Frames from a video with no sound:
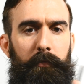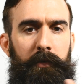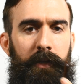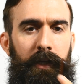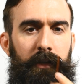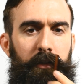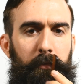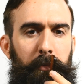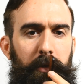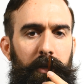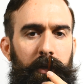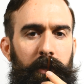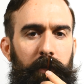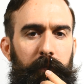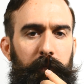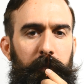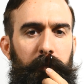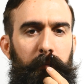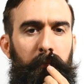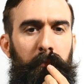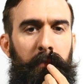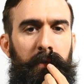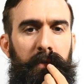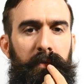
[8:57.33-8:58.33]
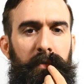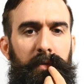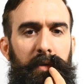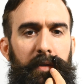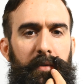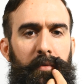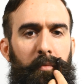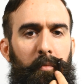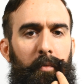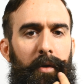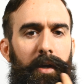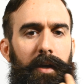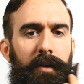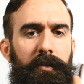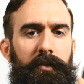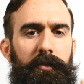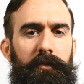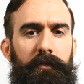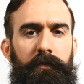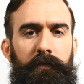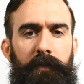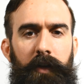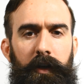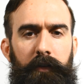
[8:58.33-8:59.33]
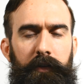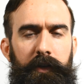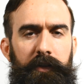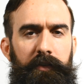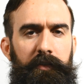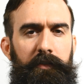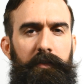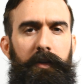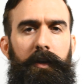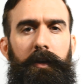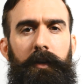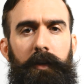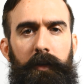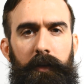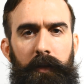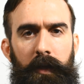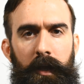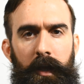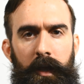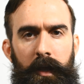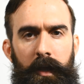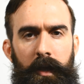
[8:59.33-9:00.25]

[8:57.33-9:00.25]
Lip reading: and that's because the mustache wax is very sticky.